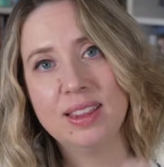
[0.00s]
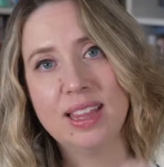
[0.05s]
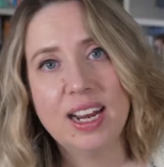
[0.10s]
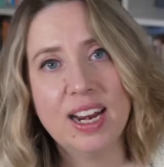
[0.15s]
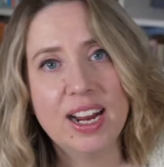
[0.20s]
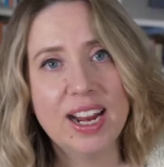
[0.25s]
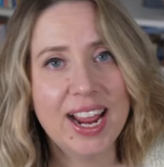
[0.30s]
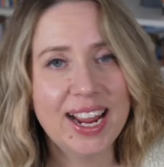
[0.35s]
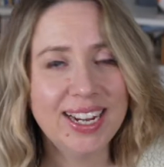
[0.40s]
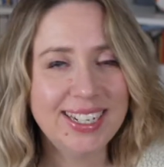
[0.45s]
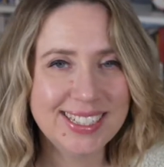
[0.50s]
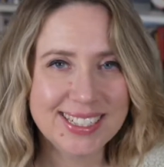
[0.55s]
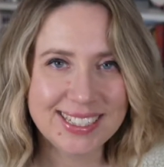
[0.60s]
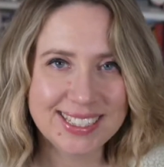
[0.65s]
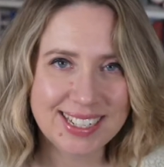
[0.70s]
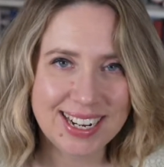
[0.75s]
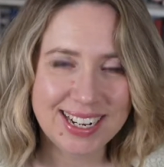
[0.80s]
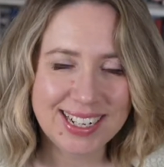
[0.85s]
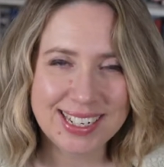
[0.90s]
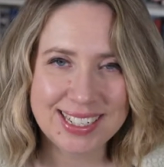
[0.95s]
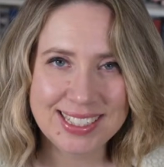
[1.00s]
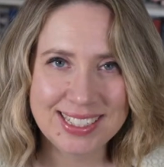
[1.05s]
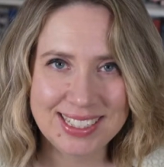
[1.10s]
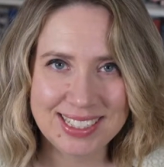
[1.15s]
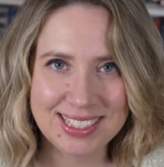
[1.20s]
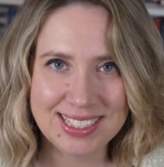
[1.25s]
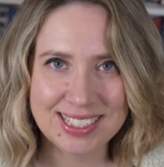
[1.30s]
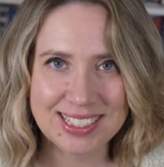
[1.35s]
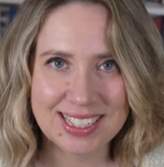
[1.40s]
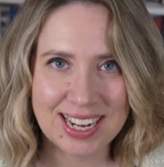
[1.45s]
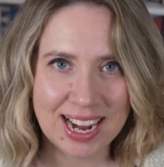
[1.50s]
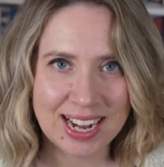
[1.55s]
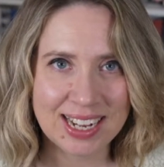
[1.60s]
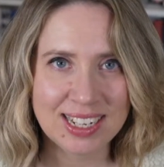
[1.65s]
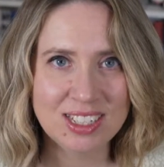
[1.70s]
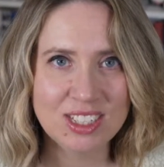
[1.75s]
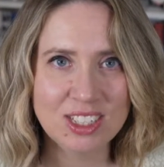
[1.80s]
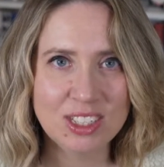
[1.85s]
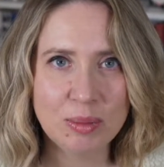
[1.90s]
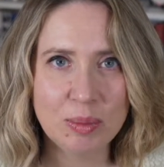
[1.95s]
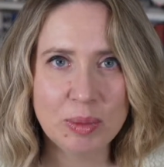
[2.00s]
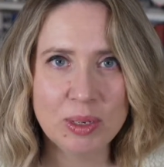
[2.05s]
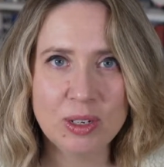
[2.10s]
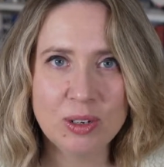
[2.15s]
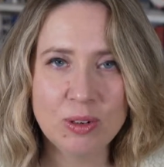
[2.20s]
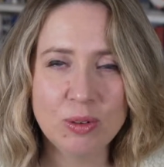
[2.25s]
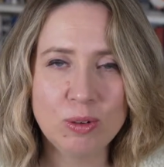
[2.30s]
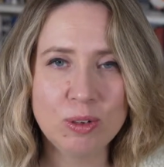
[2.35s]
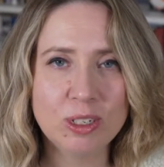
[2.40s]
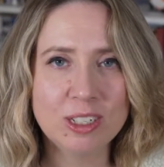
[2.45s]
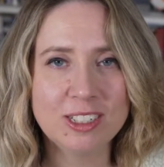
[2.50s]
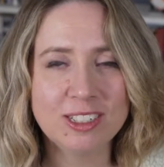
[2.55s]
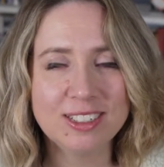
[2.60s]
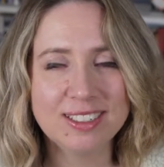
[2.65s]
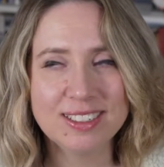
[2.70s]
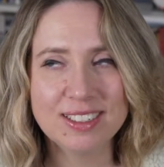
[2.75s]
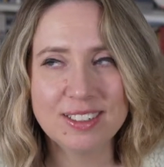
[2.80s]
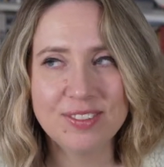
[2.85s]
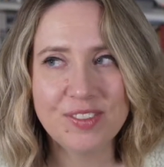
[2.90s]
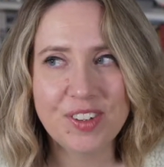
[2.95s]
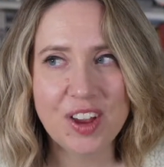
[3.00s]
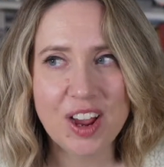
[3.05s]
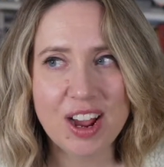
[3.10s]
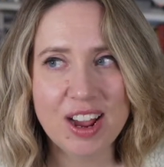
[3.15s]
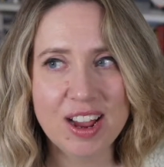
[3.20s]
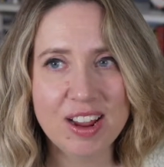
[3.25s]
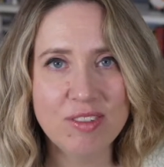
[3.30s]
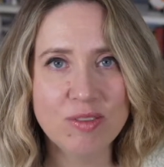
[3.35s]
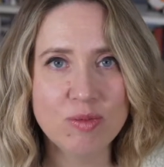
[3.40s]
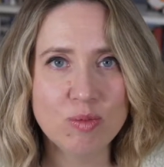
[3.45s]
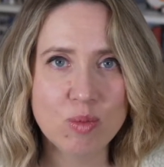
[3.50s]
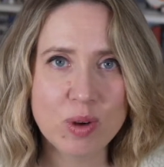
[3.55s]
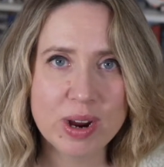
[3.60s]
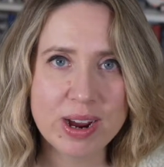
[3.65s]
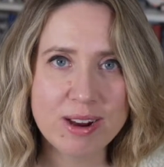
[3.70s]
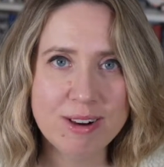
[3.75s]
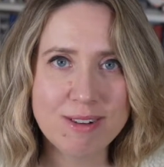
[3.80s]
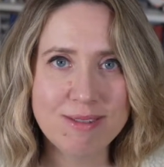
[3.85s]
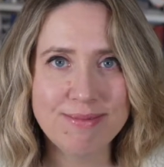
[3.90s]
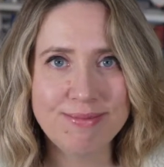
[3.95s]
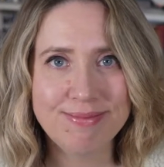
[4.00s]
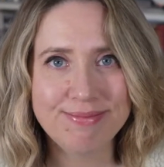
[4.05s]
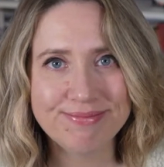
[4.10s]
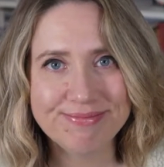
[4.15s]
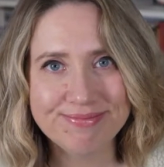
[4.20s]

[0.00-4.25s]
That I had to start a dictatorship in order to survive, well,